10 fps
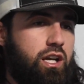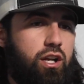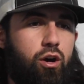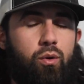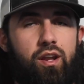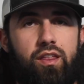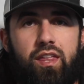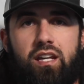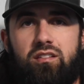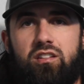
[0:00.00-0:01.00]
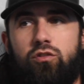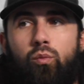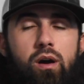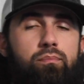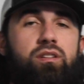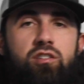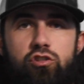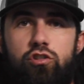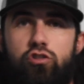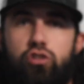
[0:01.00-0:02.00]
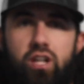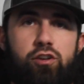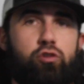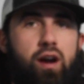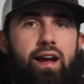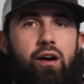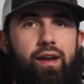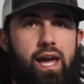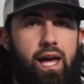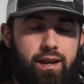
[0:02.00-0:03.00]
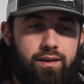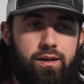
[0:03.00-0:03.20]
one of the things is, what position should I try out at?